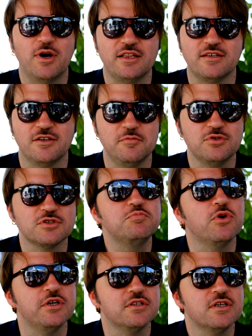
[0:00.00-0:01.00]
quite an
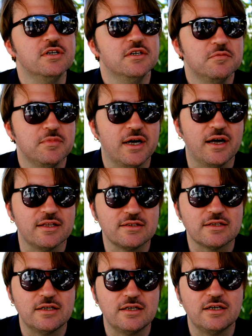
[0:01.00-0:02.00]
obvious point.
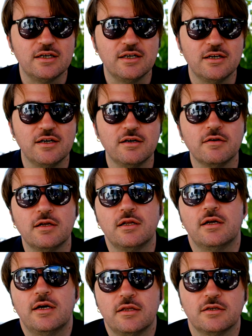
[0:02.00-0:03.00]
But
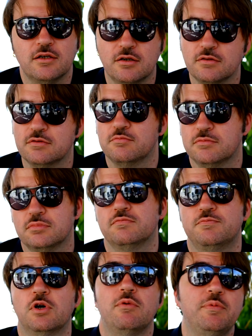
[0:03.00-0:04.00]
I don't know.
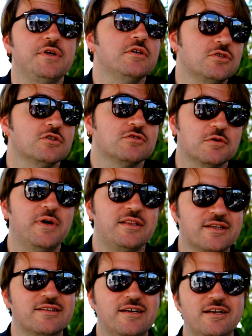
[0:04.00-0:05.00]
Probably it's also
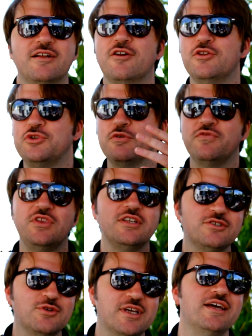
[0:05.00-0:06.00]
better than a lot of
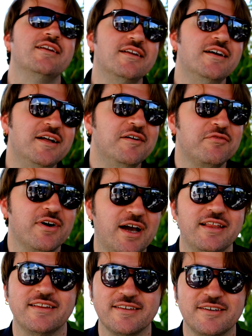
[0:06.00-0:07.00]
things you can
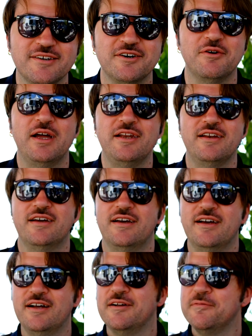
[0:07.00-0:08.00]
find, you know, and